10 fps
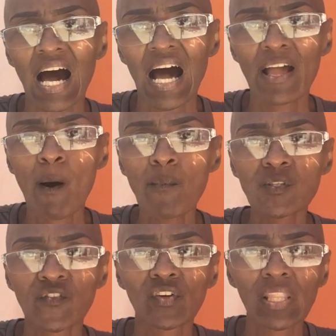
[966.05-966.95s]
I
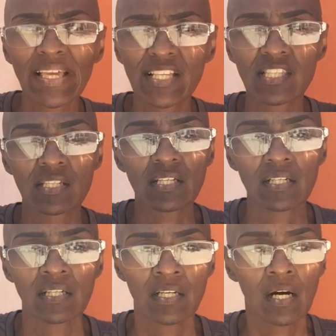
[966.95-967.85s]
almost feel like it's
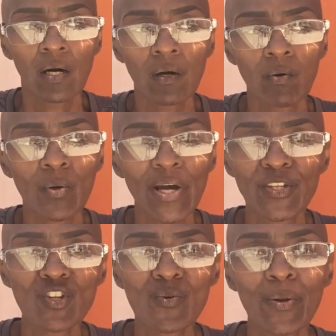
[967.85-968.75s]
a, oh, what do I
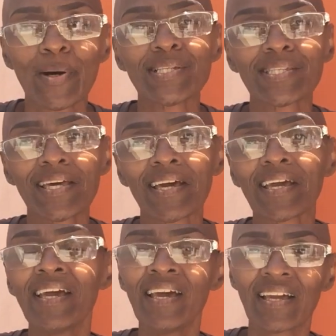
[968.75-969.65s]
do, what do I
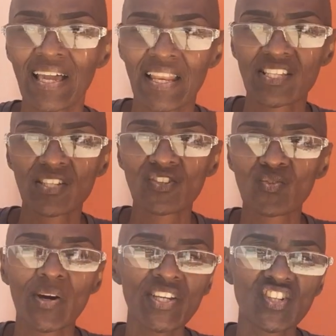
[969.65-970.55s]
say kind of
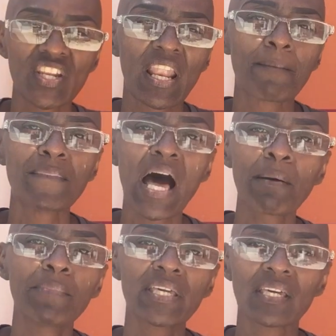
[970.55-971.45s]
situation, and I'm
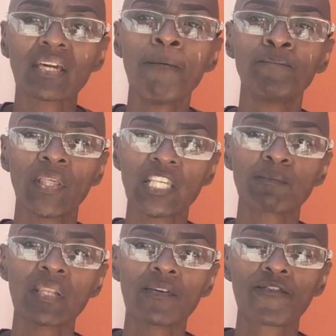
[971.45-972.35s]
not making
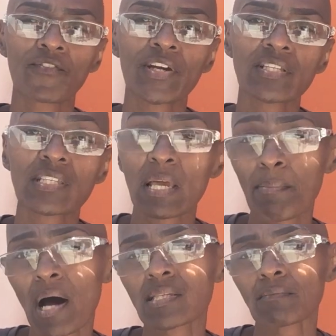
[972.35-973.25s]
as many friends as I
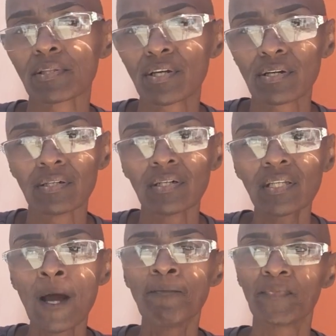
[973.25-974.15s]
possibly could,